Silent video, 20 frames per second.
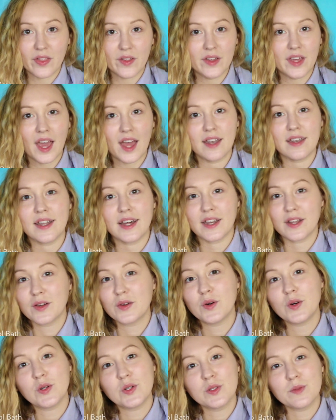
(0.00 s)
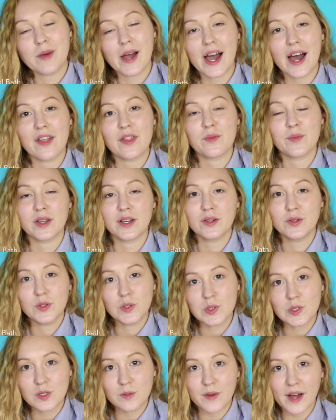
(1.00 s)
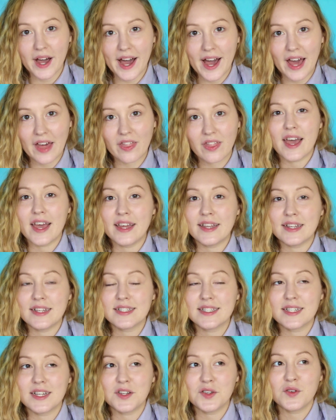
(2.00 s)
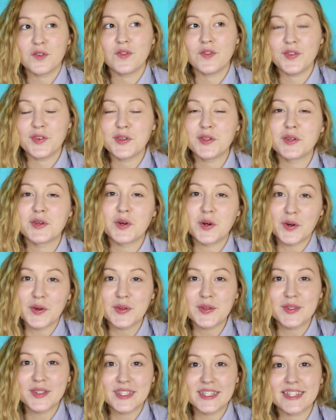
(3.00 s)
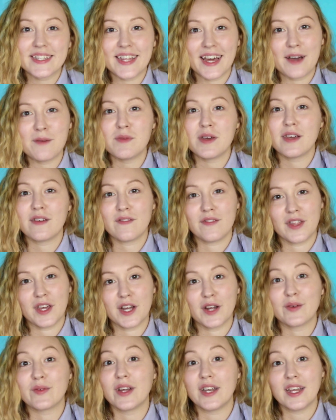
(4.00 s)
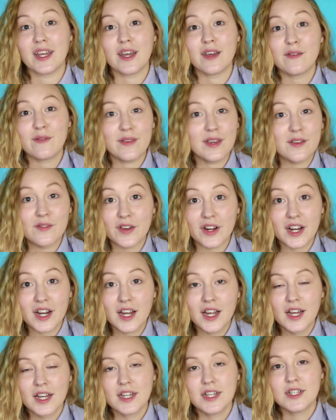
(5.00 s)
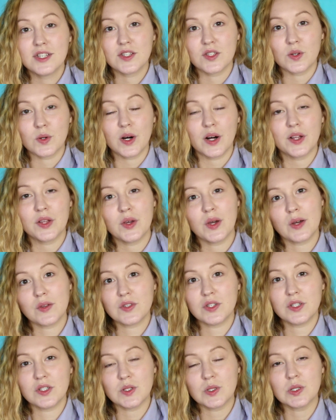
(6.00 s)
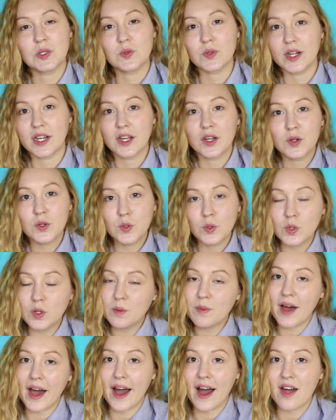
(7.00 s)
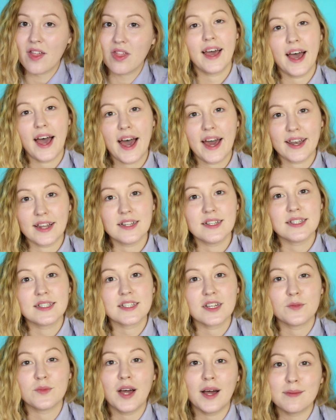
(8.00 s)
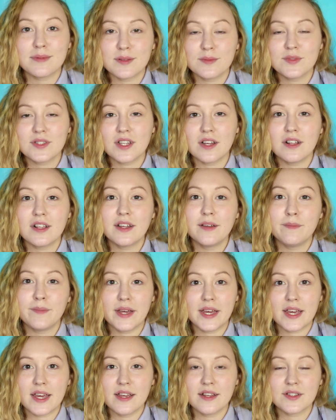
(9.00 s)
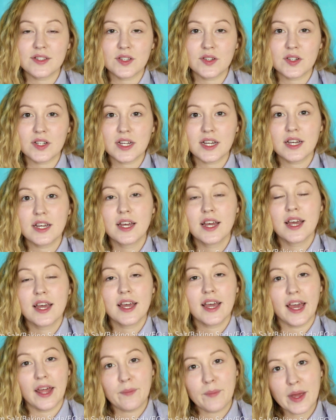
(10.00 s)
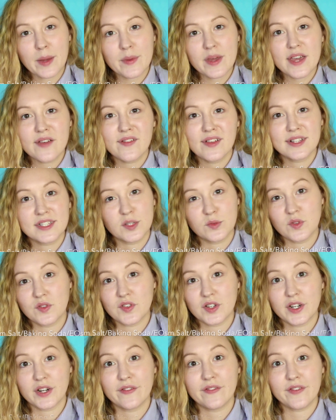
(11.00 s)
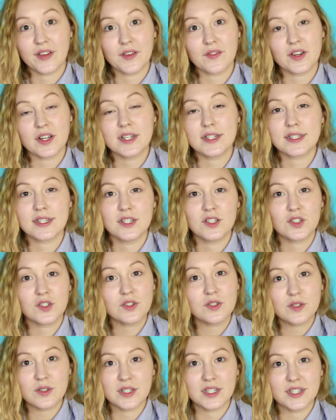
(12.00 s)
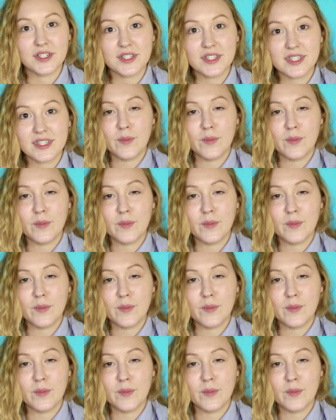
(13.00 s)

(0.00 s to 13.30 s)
Again, not a cold bath, but a cool bath, and it's gonna feel cold to them if they're running a fever. So all you have to do is run a cool bath, add in some Epsom salt and baking soda, and maybe even some of your favorite essential oils.